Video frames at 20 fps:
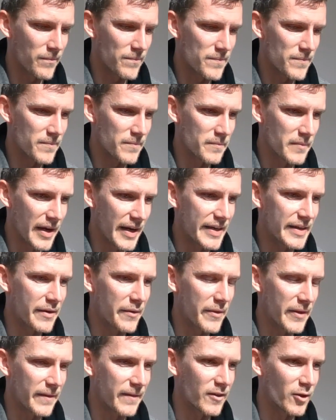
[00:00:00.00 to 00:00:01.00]
main
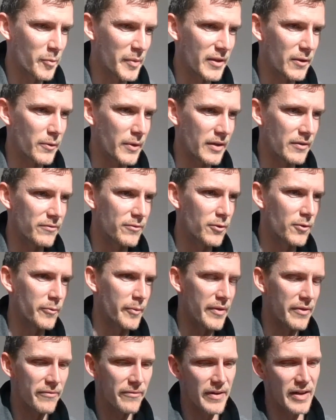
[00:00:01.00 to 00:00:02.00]
thing that I'll be looking for
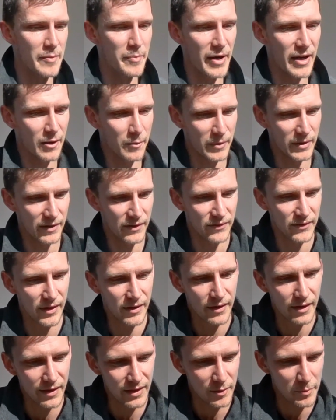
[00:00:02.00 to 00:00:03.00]
with feedback when I start
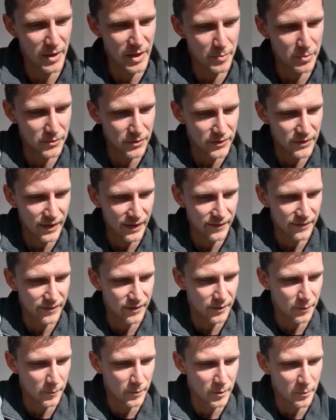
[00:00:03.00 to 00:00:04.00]
getting people to test
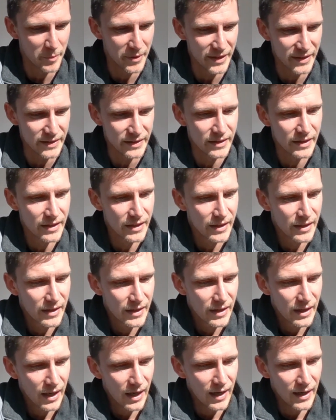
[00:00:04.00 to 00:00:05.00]
it will be
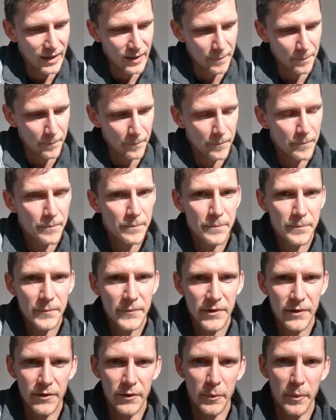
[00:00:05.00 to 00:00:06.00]

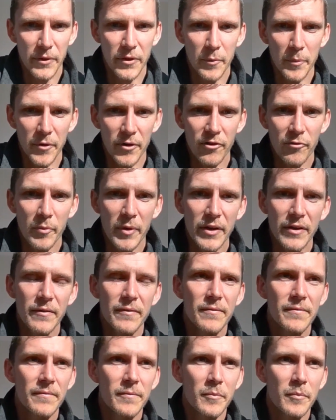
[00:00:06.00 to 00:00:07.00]
to do with the movement
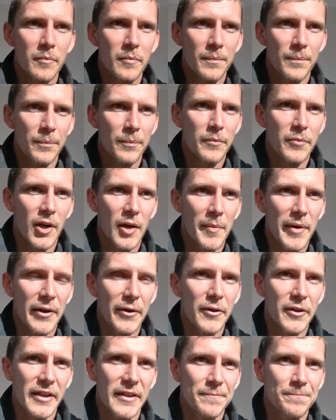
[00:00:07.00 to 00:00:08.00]

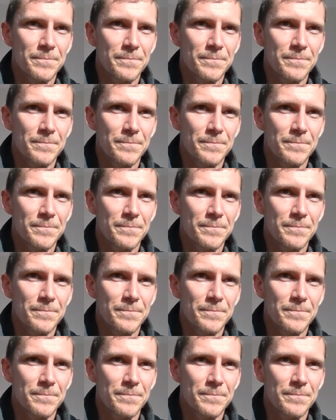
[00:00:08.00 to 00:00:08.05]
primarily.